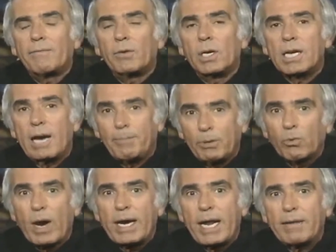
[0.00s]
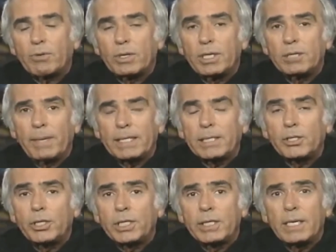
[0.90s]
for a couple right after these
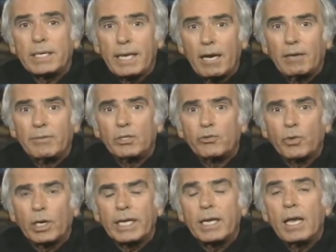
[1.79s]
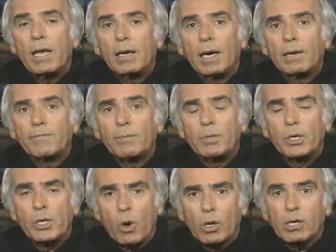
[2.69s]
messages, and then Calvin Trilling from the
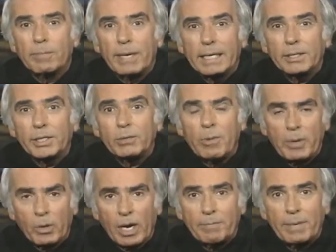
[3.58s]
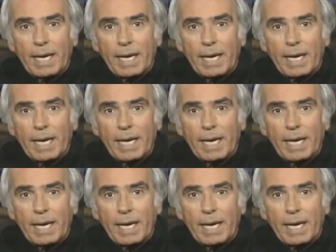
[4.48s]
New Yorker magazine. We'll be right